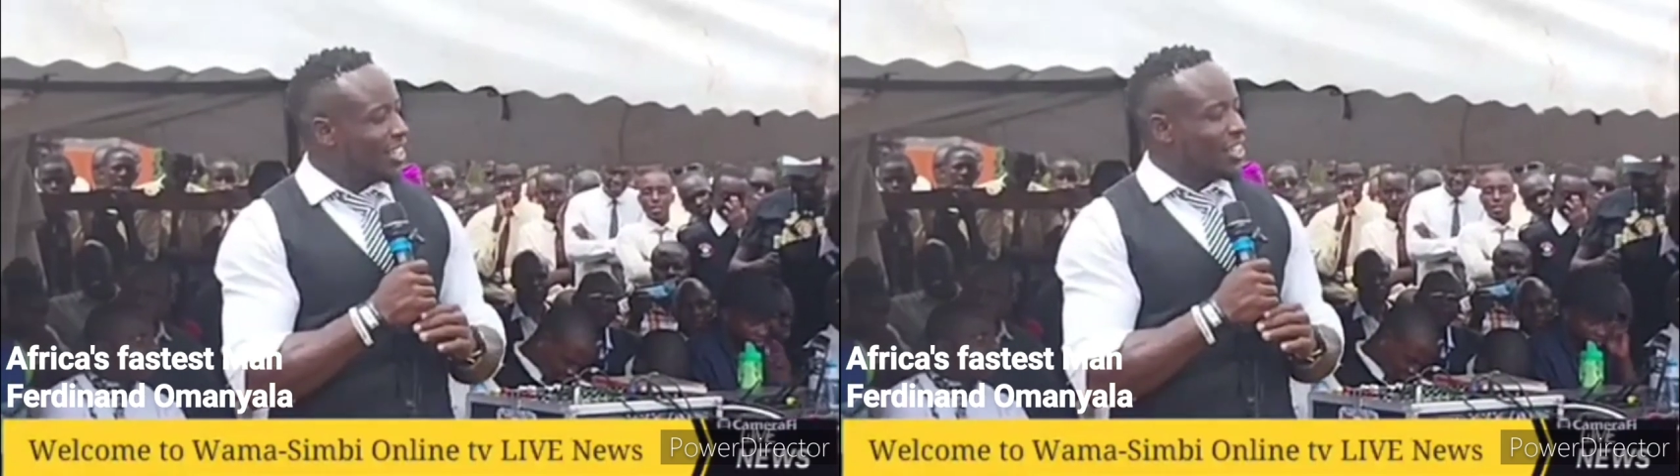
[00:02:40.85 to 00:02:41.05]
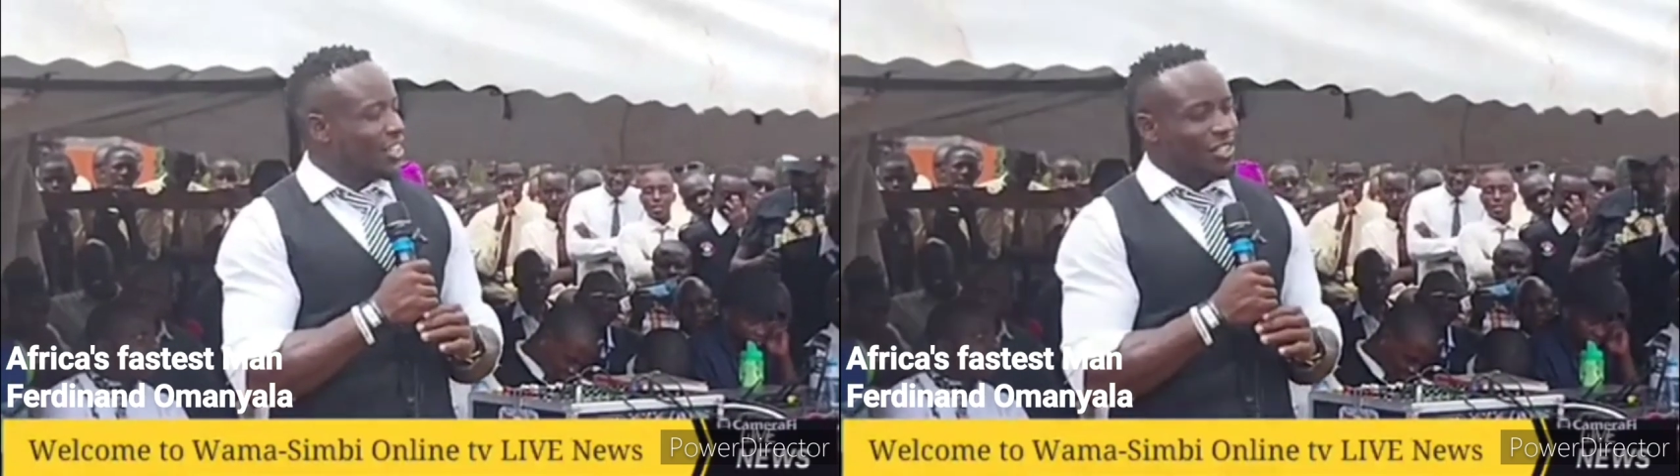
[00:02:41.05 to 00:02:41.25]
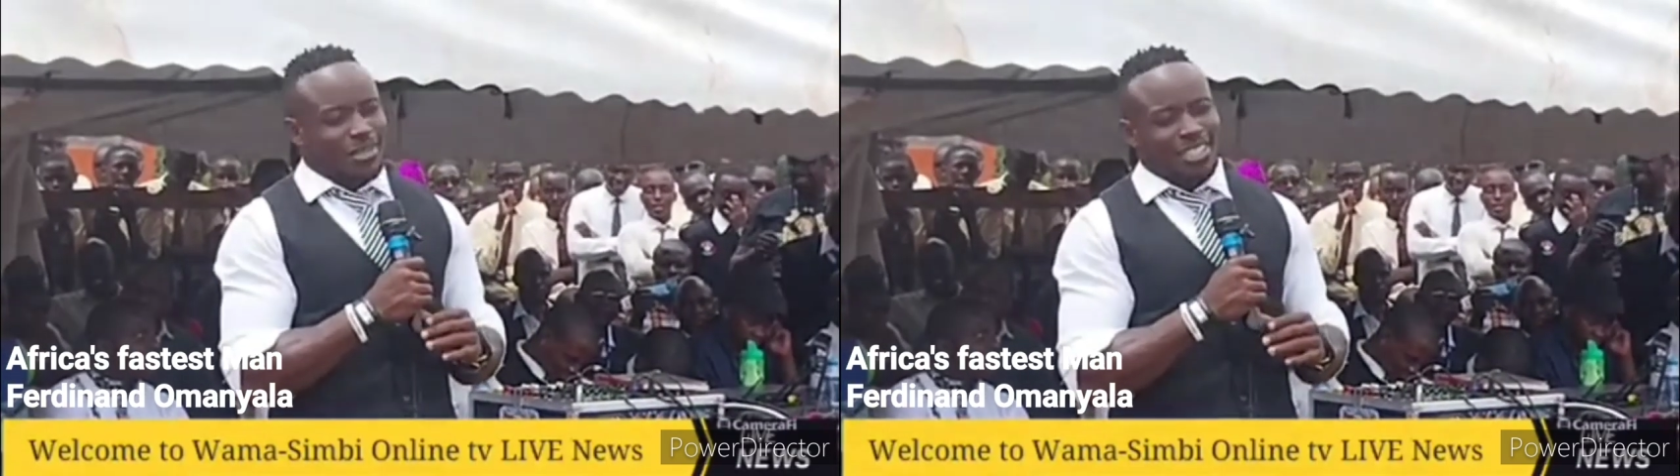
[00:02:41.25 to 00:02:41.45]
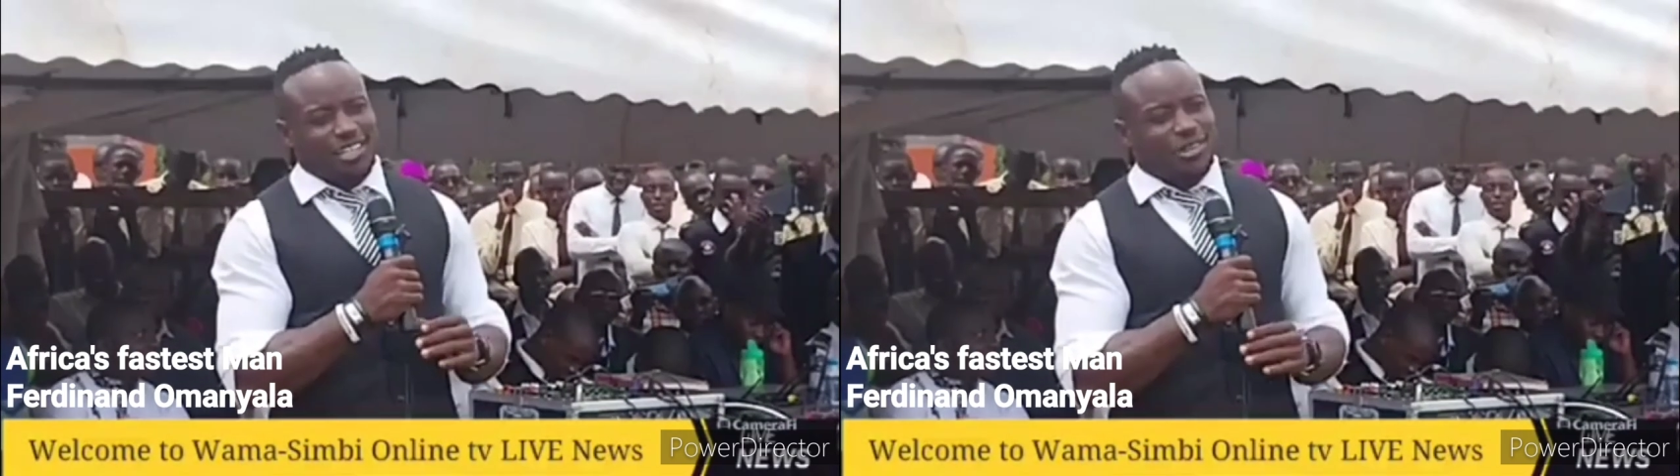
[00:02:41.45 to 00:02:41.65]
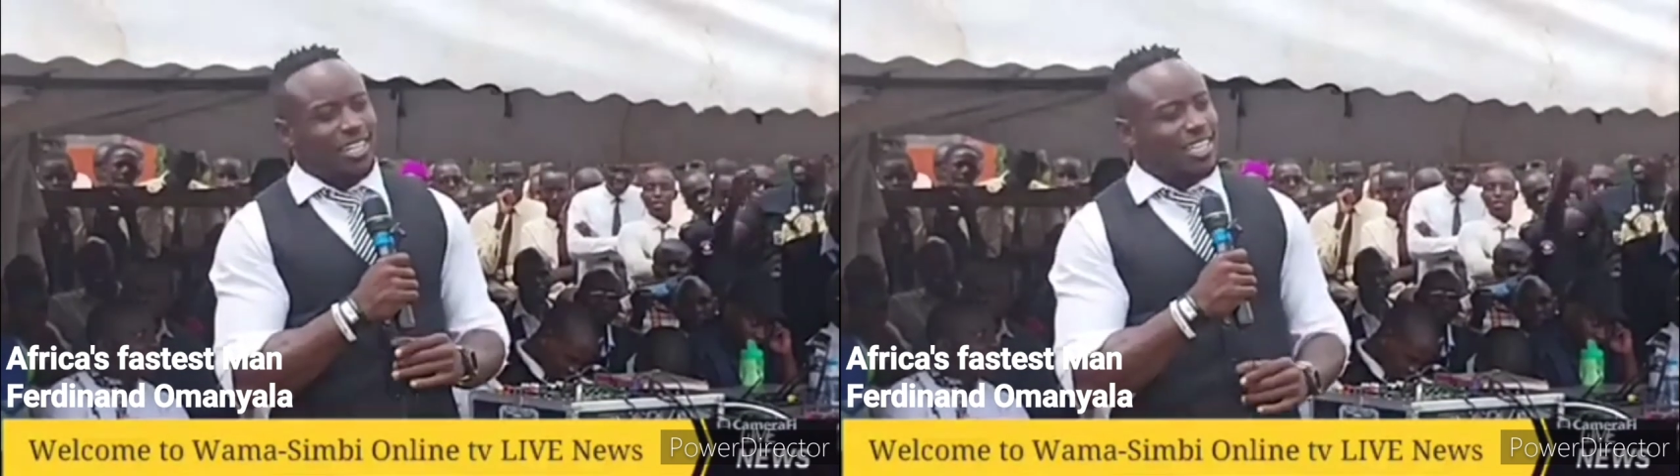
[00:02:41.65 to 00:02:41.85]
Because
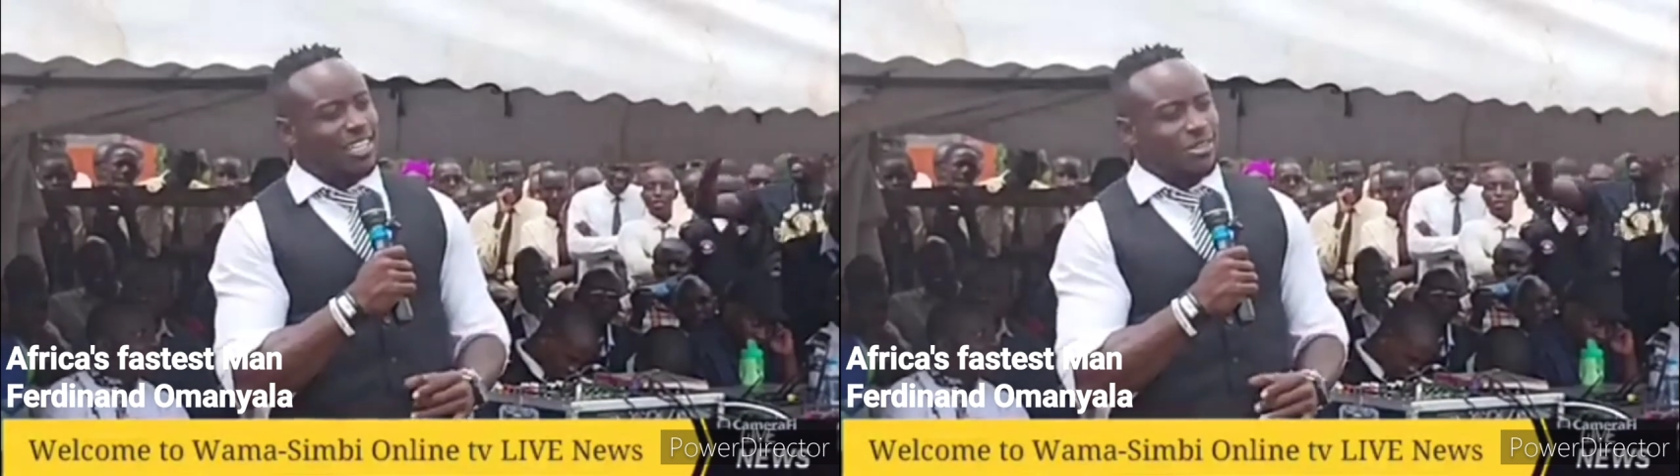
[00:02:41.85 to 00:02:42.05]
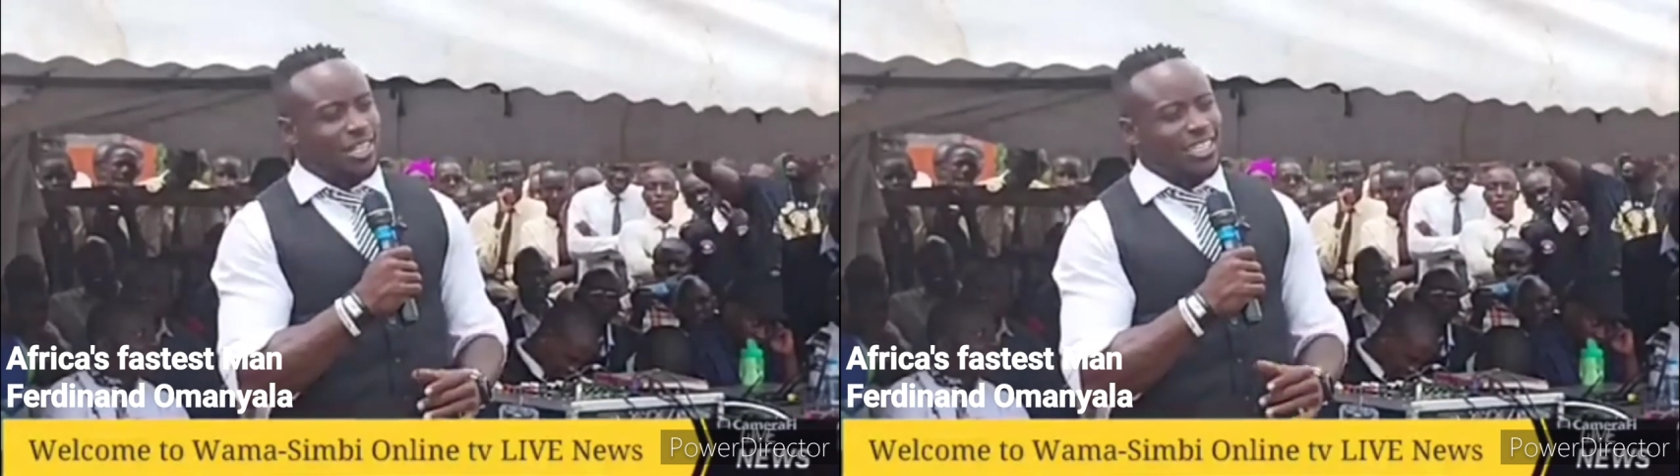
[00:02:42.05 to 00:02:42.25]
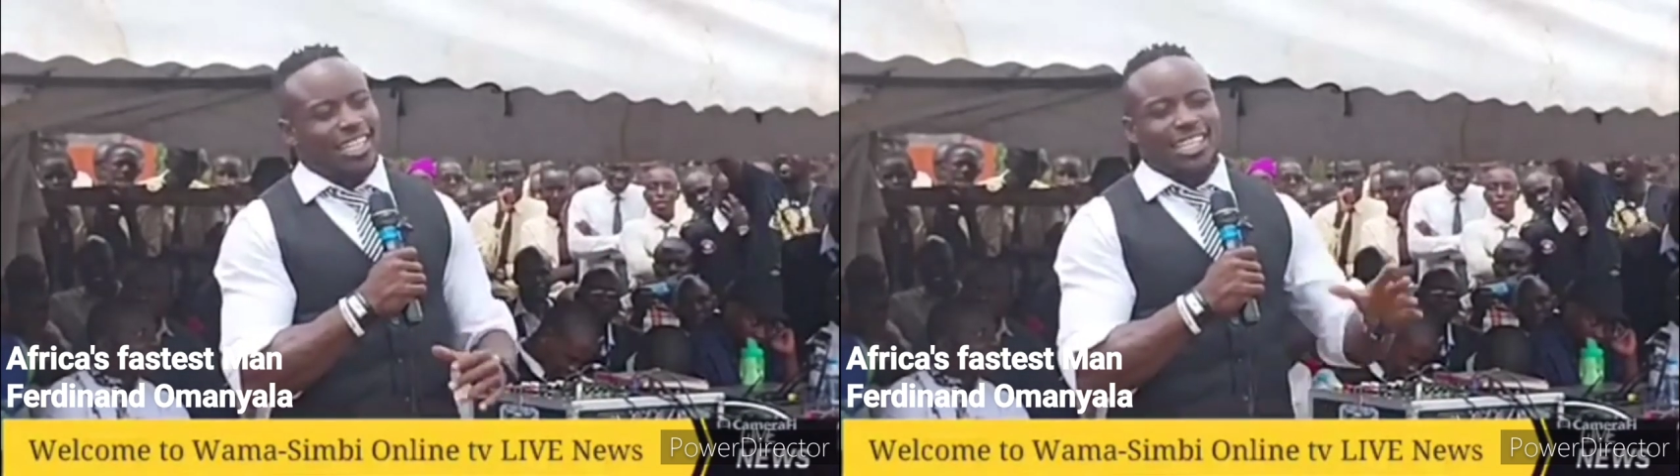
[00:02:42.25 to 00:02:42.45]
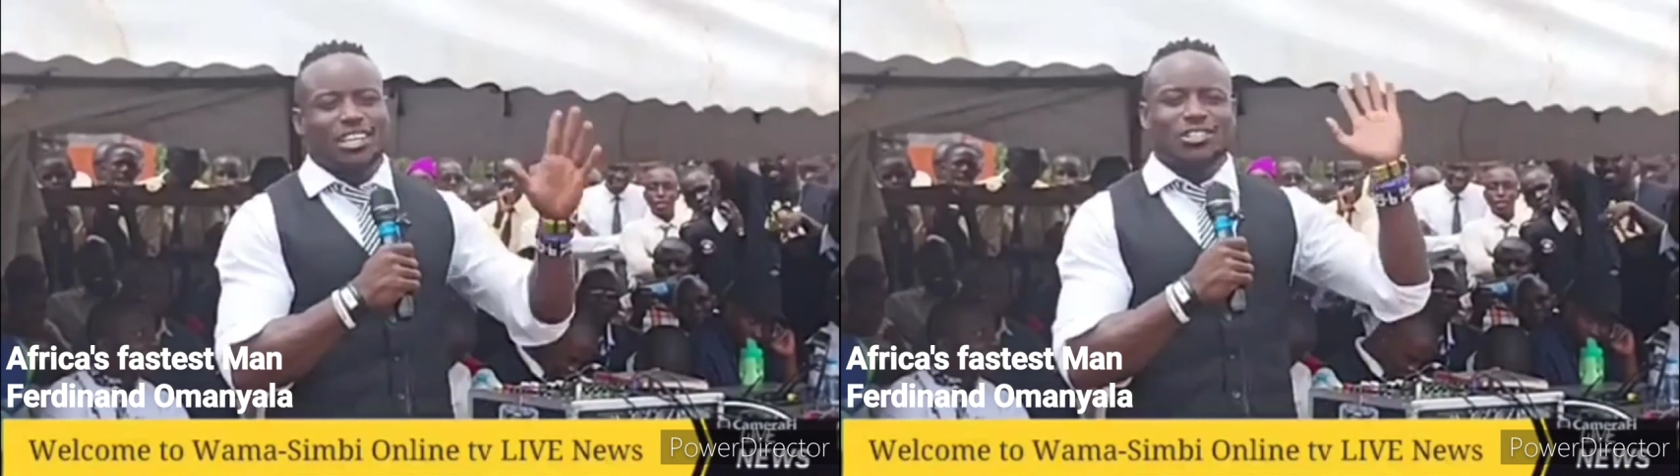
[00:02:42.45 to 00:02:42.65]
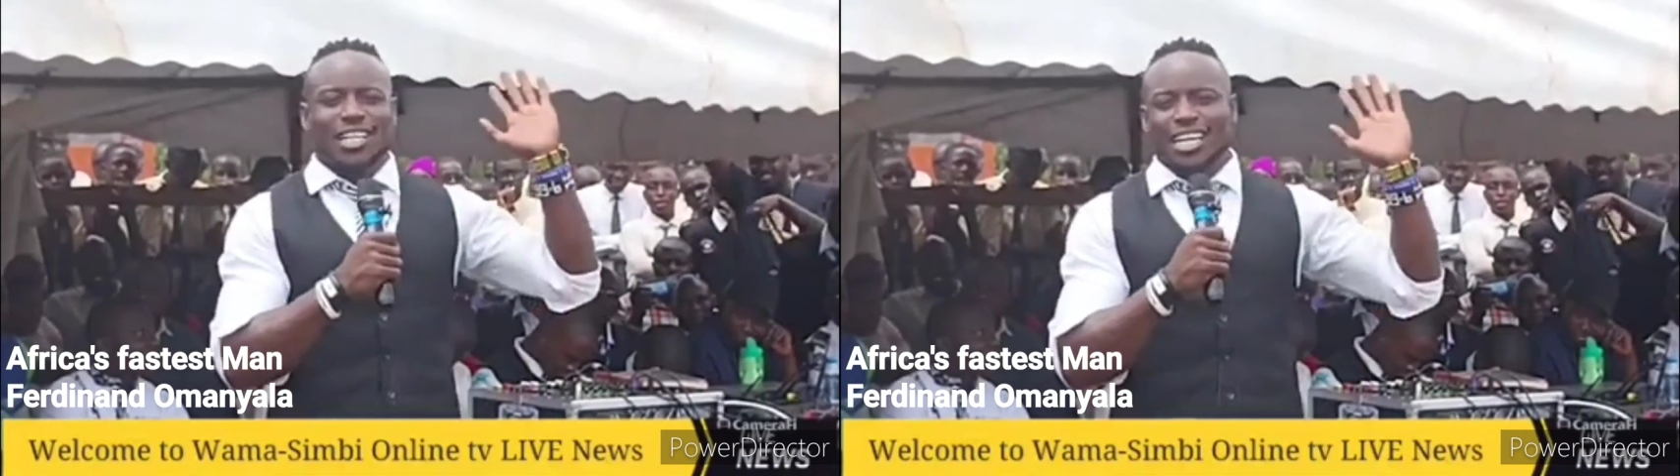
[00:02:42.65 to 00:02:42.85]
mazeli ilikuwa natandikwa na njaa. And
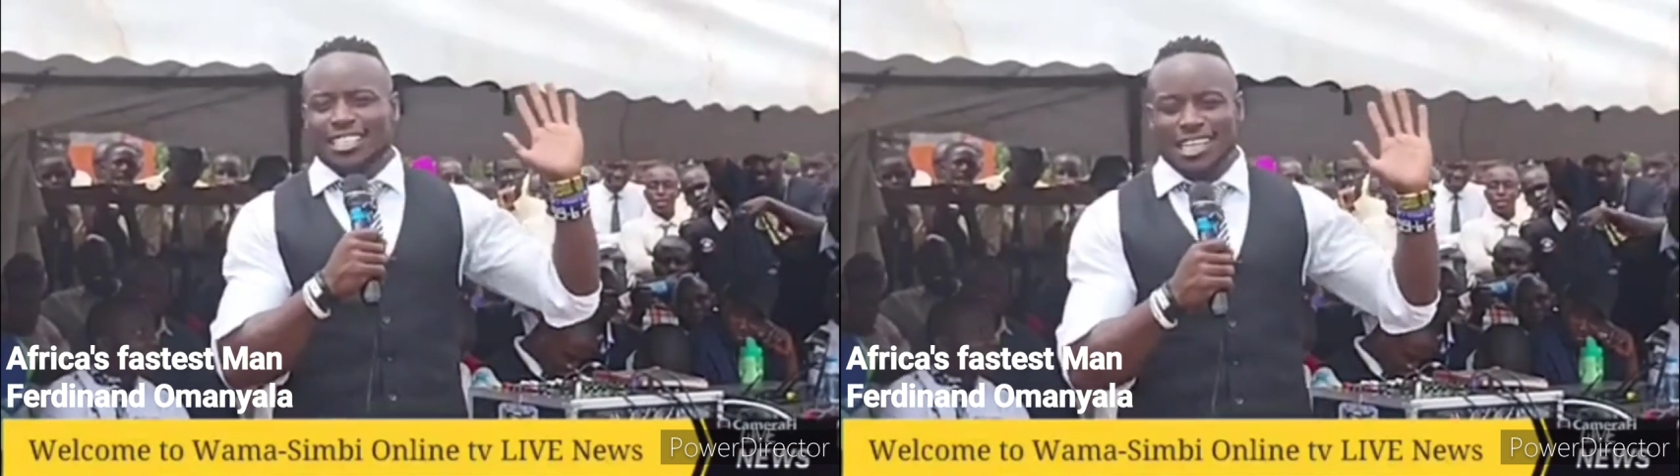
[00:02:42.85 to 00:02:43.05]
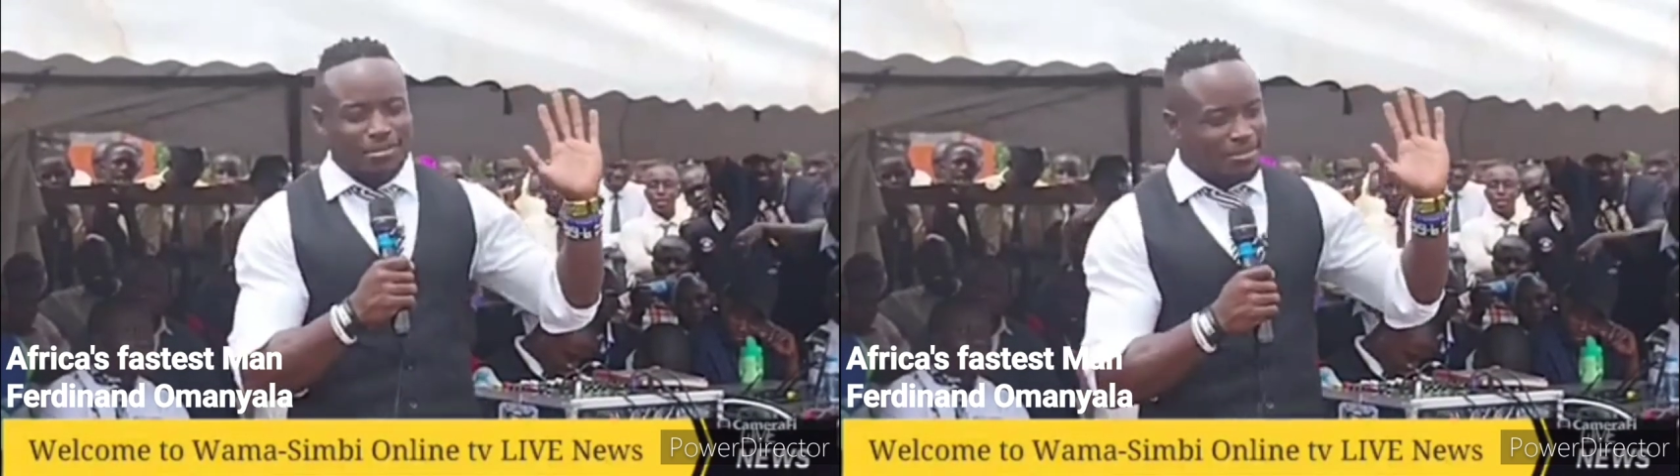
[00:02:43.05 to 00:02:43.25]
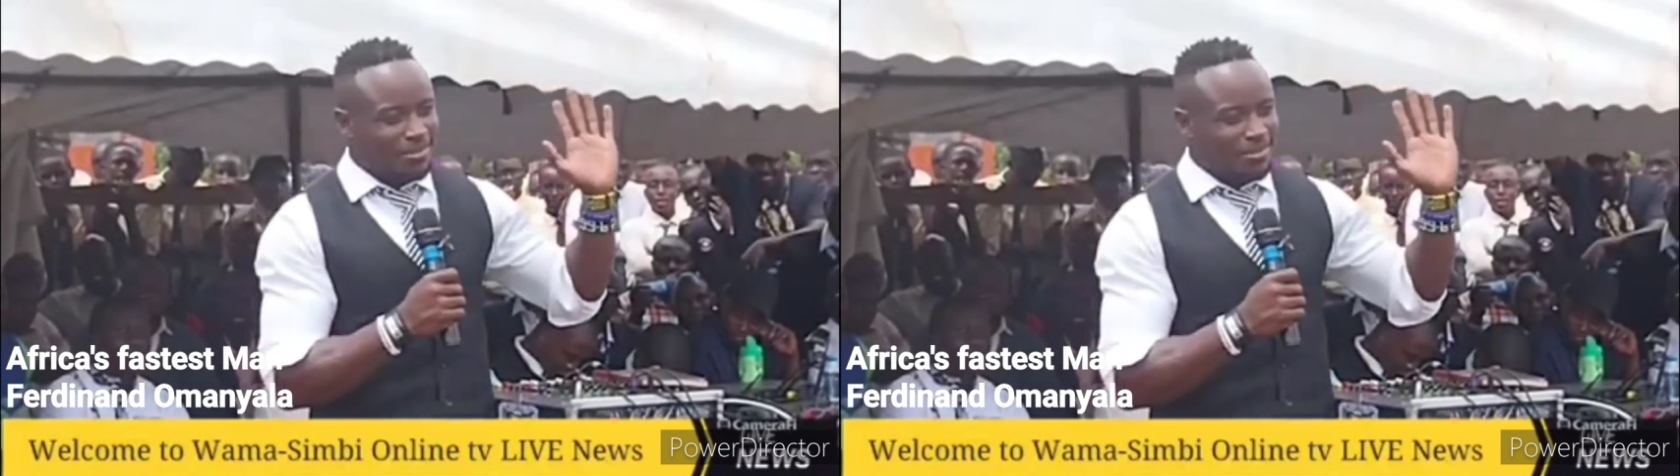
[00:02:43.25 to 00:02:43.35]
that was the last time.